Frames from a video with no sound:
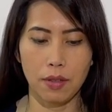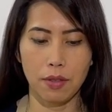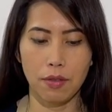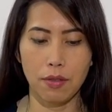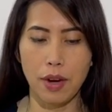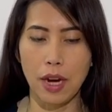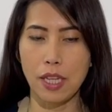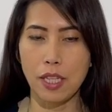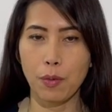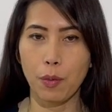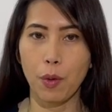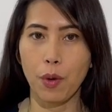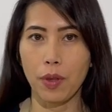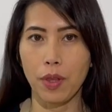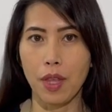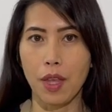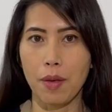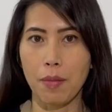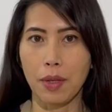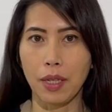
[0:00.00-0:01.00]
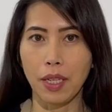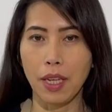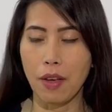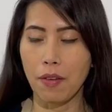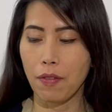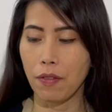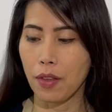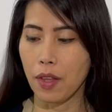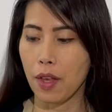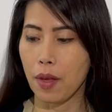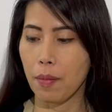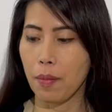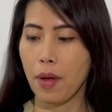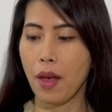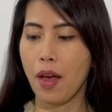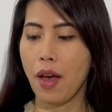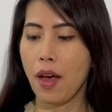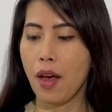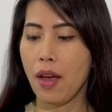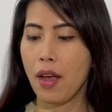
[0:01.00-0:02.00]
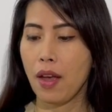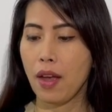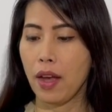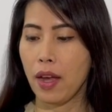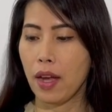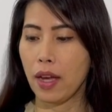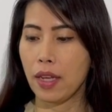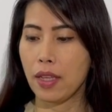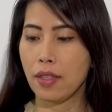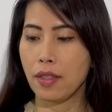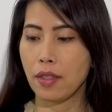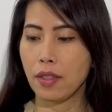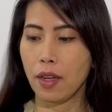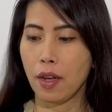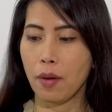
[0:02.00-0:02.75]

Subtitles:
transport them and gift them. And